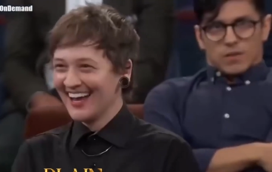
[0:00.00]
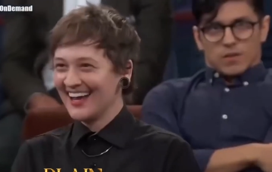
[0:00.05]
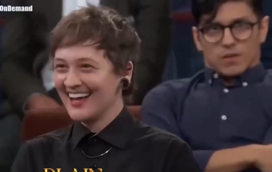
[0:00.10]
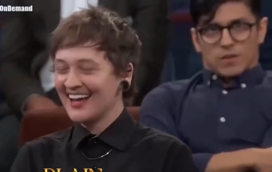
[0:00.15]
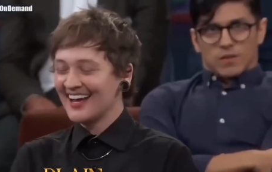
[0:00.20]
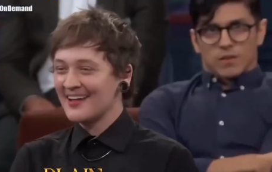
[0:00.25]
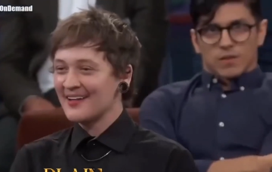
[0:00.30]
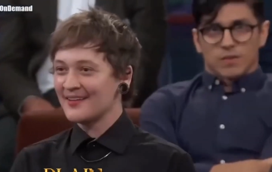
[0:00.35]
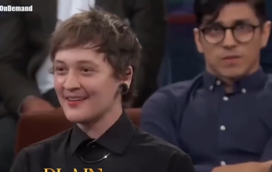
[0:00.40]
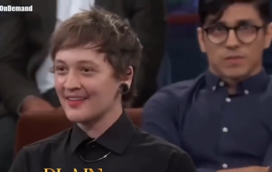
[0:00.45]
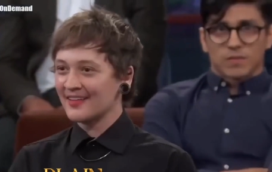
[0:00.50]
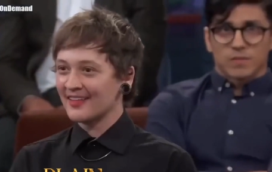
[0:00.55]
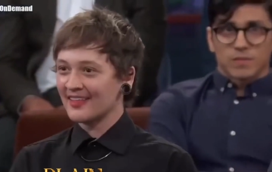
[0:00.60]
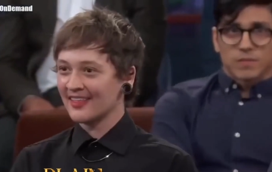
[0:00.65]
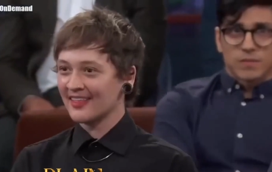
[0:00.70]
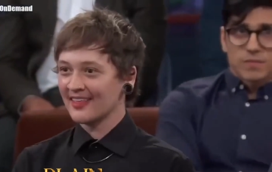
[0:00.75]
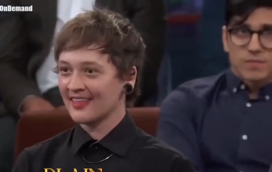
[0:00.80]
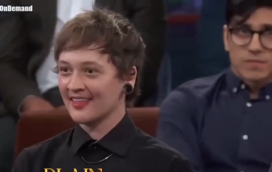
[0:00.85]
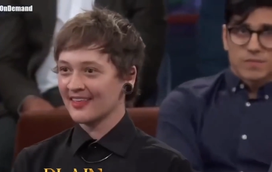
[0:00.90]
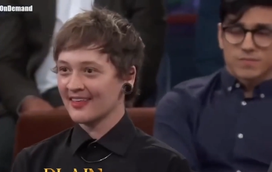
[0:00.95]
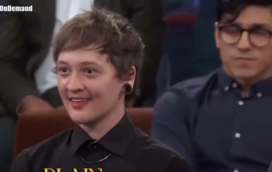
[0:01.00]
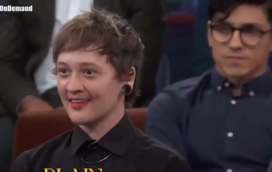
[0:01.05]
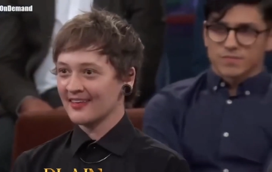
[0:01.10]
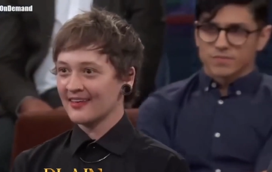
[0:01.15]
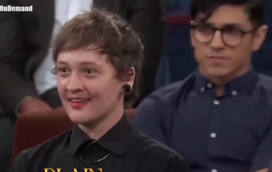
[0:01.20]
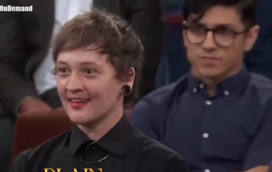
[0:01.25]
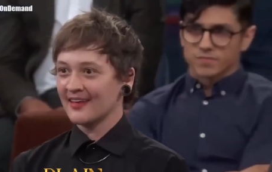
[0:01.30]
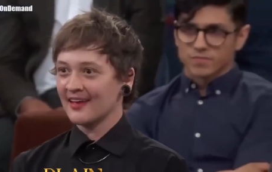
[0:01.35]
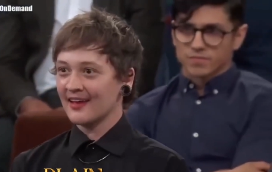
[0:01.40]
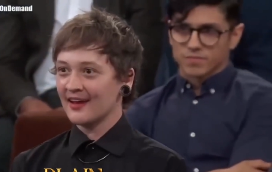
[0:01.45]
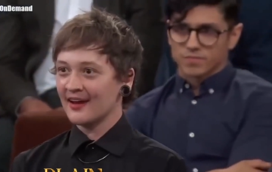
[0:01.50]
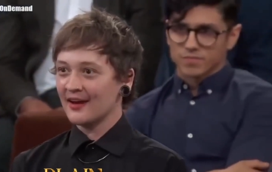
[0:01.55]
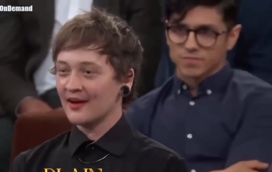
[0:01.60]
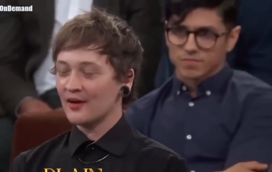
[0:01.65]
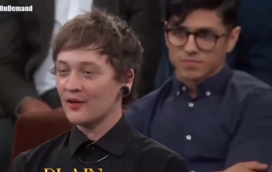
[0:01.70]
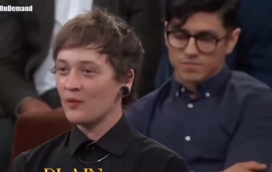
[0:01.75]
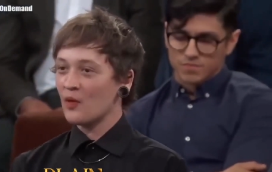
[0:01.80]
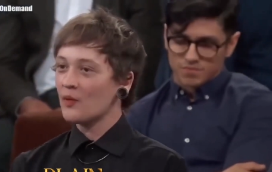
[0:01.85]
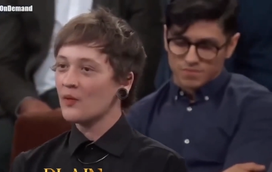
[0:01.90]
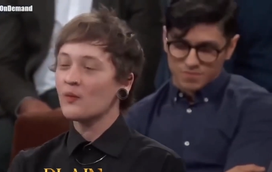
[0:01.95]
Speaker 1: Tell me what a man is.
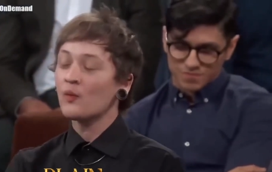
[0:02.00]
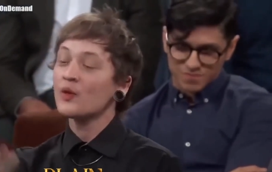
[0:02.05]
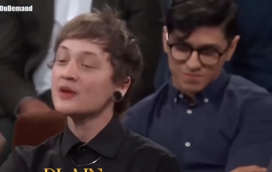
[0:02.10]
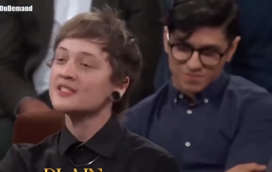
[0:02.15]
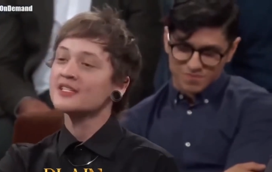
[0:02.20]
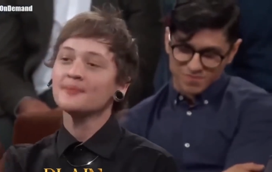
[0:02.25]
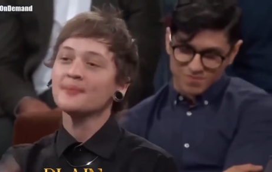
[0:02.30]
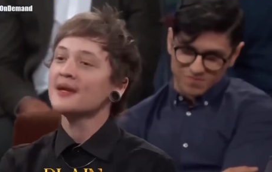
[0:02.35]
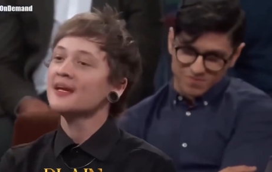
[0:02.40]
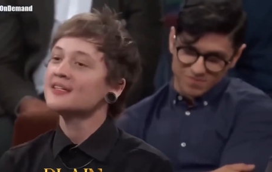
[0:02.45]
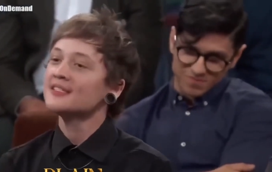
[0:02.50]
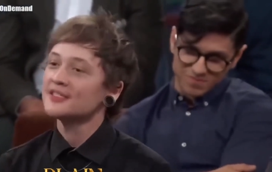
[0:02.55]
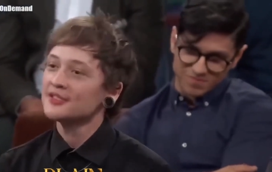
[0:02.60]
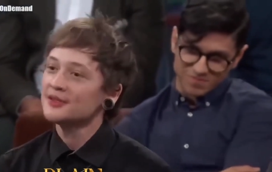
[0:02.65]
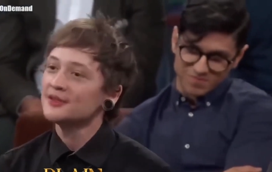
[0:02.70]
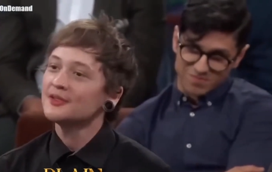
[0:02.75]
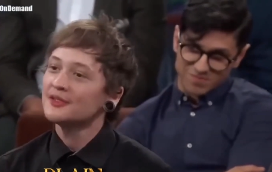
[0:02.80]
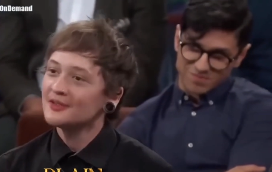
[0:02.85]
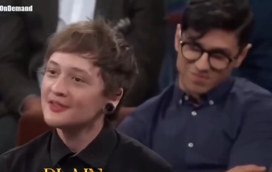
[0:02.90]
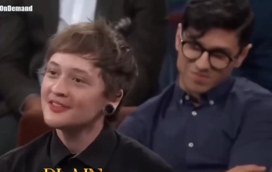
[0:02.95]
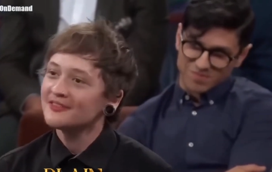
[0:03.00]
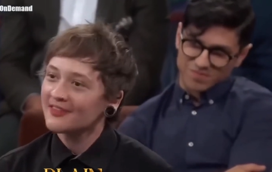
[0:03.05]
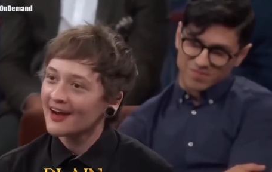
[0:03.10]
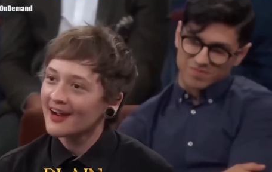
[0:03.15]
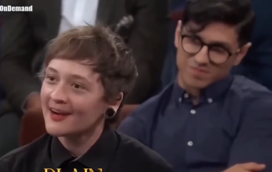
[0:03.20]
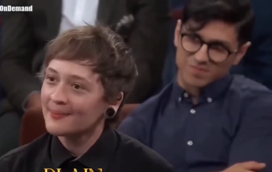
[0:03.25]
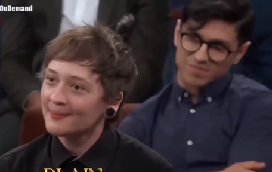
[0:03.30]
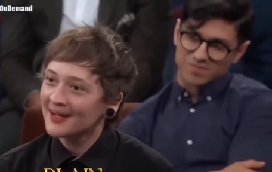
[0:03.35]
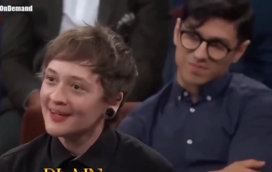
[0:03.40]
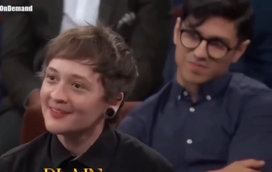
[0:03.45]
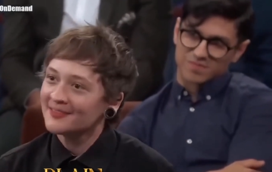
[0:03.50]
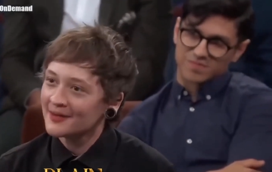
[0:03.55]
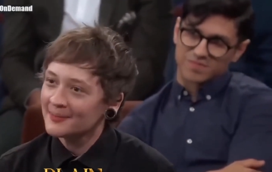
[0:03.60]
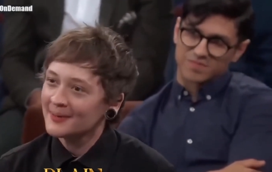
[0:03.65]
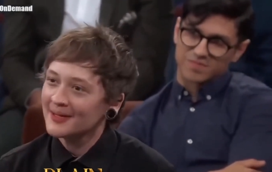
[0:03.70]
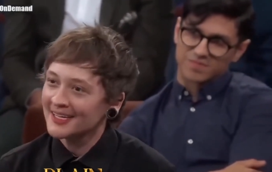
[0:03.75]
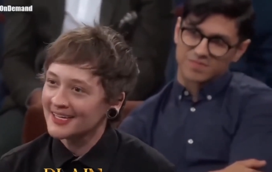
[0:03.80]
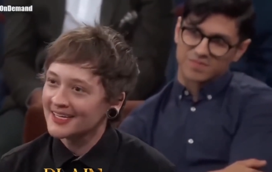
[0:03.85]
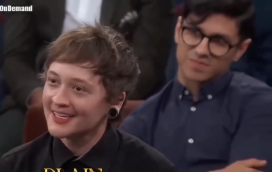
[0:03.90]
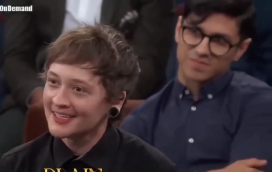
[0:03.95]
Well, what's a man to you? You define a man for
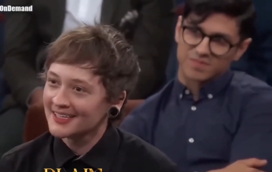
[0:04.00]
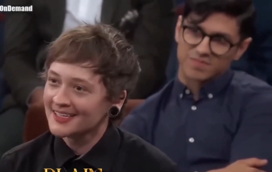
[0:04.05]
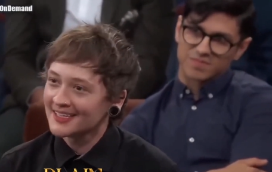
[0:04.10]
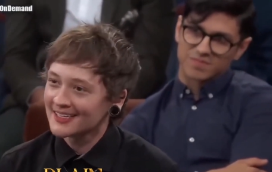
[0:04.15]
me. You have